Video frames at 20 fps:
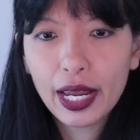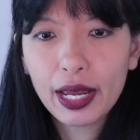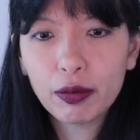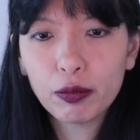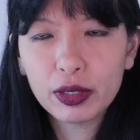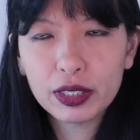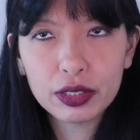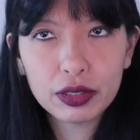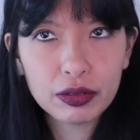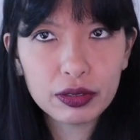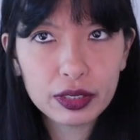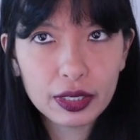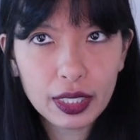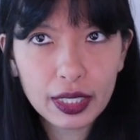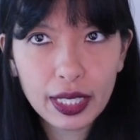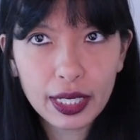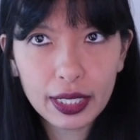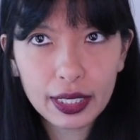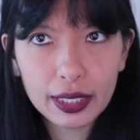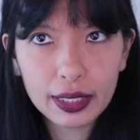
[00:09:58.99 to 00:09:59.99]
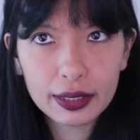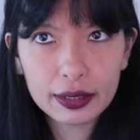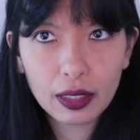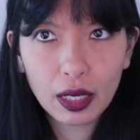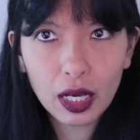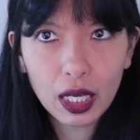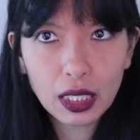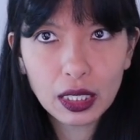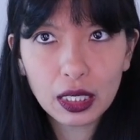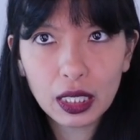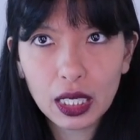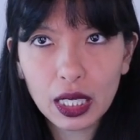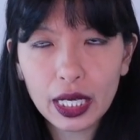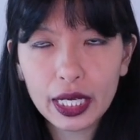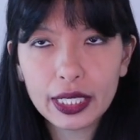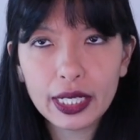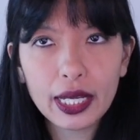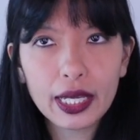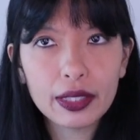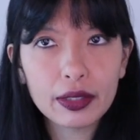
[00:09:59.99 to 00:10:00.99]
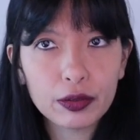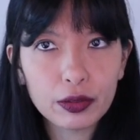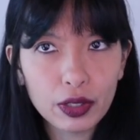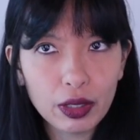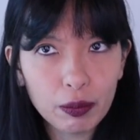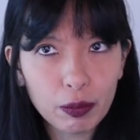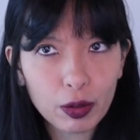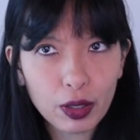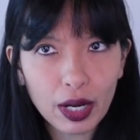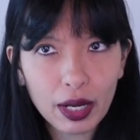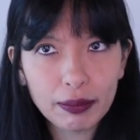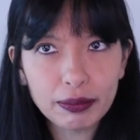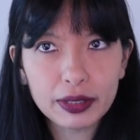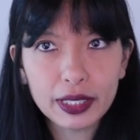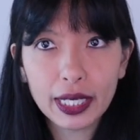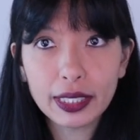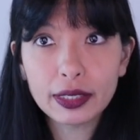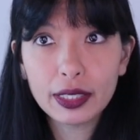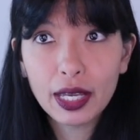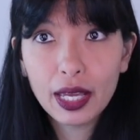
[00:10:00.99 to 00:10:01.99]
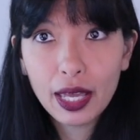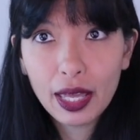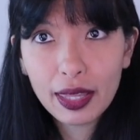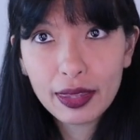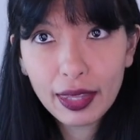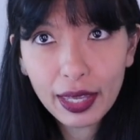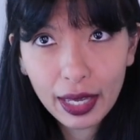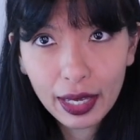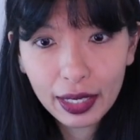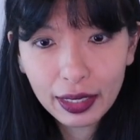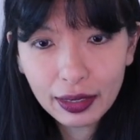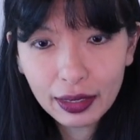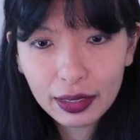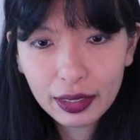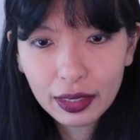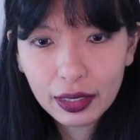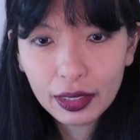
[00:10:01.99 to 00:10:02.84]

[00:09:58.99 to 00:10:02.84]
And once you see that it is online and there are no more updates, then